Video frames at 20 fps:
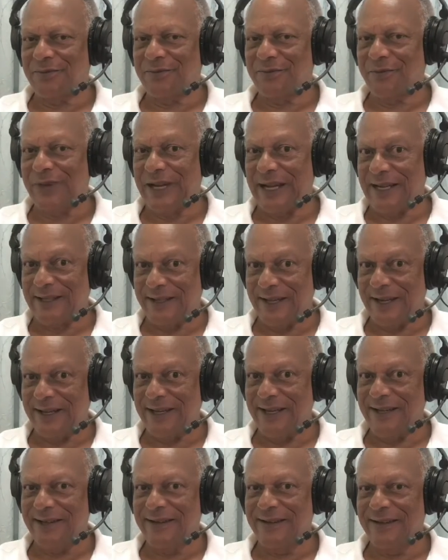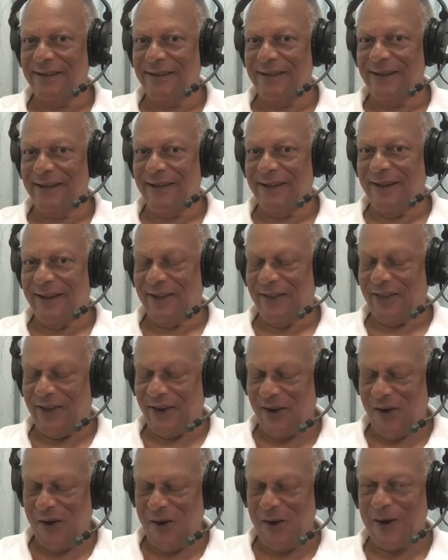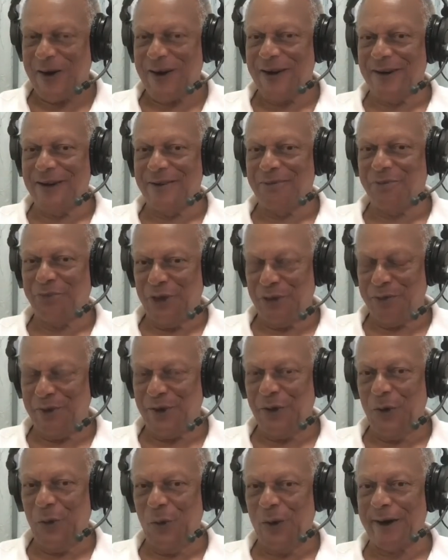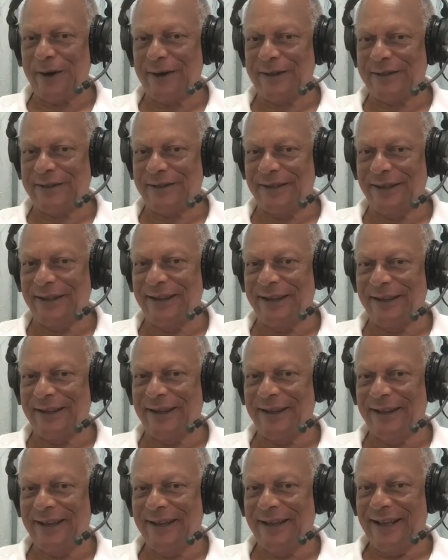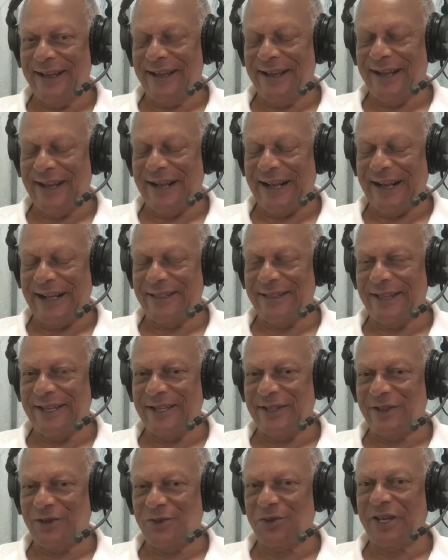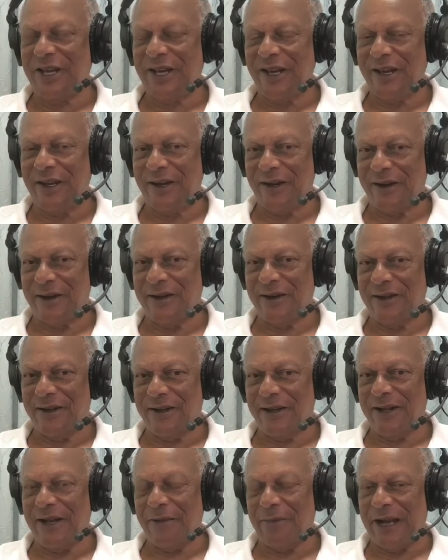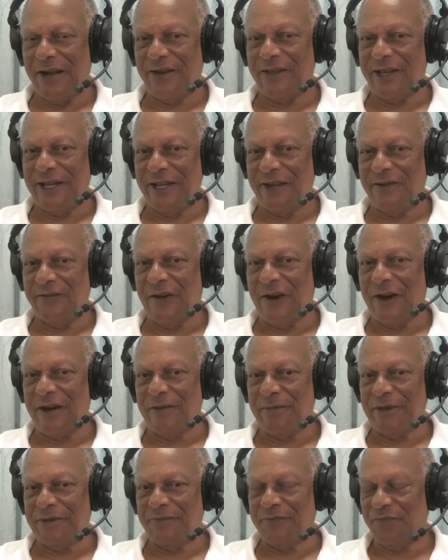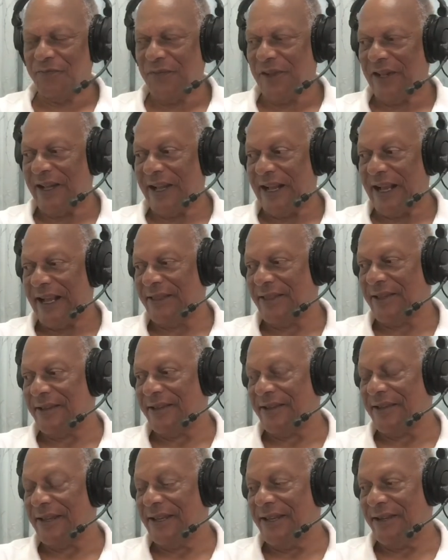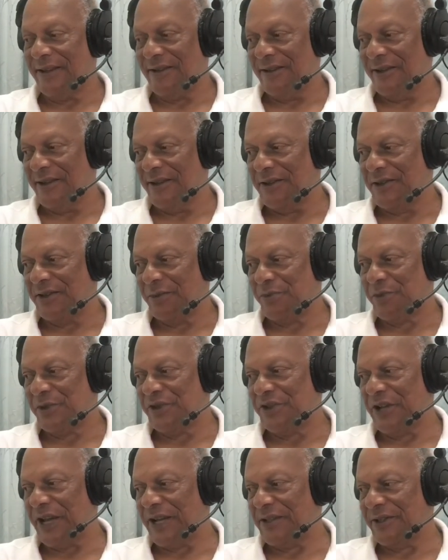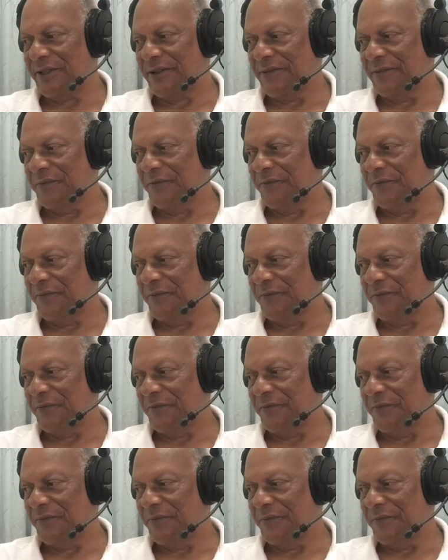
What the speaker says: But I'll tell you, there are people who are listening, and they do care about the environment and the need to protect it.